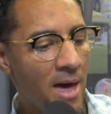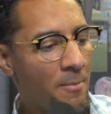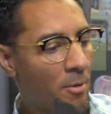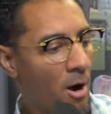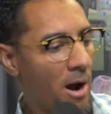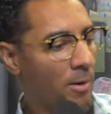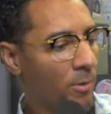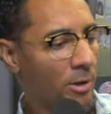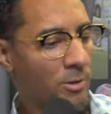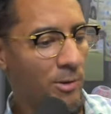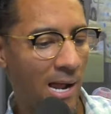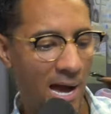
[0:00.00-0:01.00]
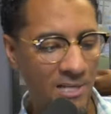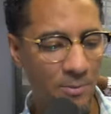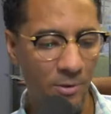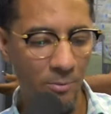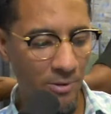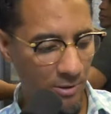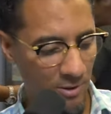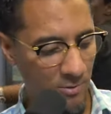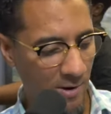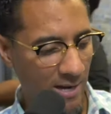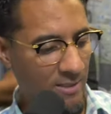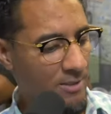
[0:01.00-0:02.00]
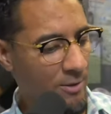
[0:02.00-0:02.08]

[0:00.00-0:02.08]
that part works with hospital bills, right?